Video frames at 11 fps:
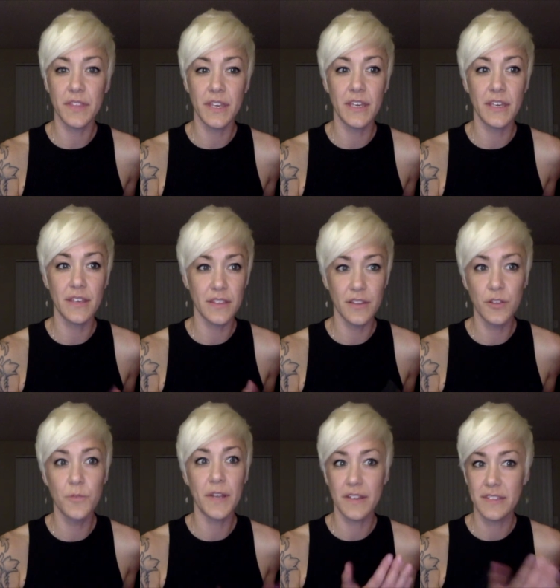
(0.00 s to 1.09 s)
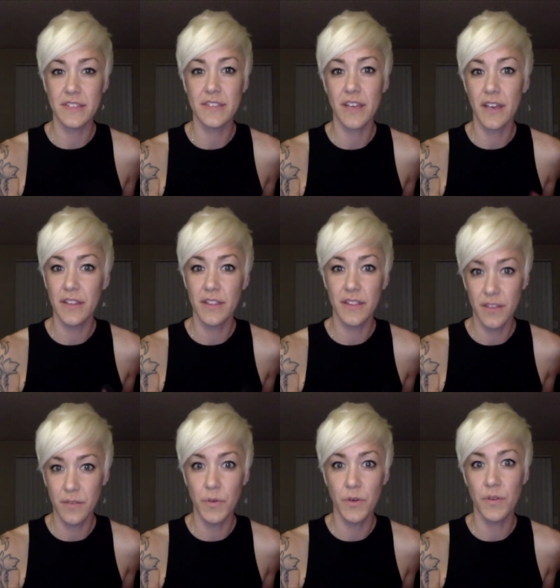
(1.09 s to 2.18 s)
the the luminary the sun
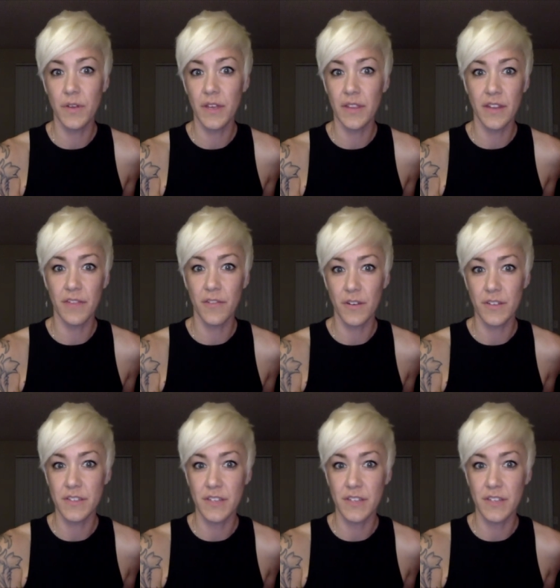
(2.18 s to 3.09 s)
the moon and then of course